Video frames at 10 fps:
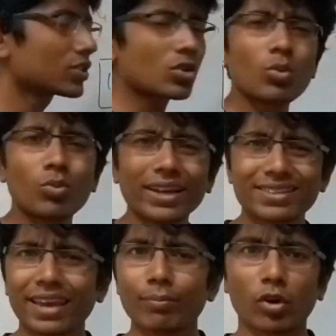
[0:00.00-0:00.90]
So why
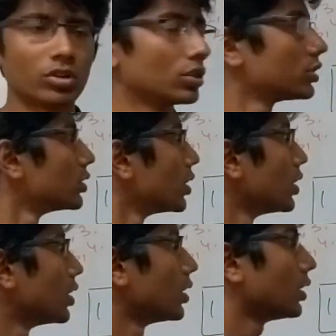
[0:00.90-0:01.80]
is k important?
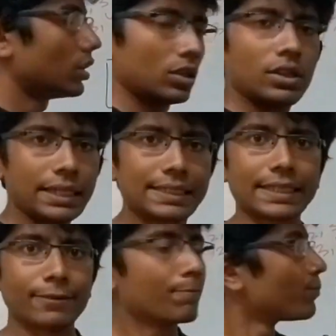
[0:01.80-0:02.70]
Let's
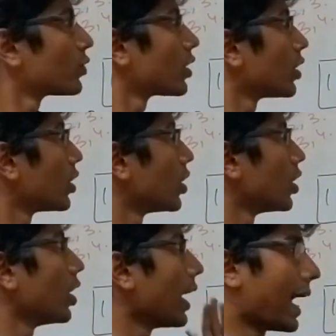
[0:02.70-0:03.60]
see.
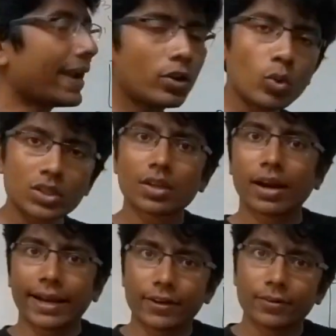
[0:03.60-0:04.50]
Head towards
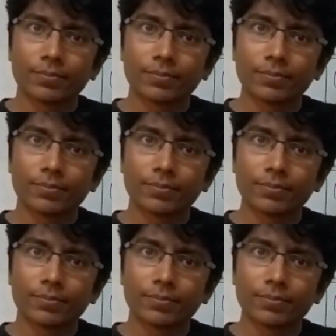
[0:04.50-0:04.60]
the right,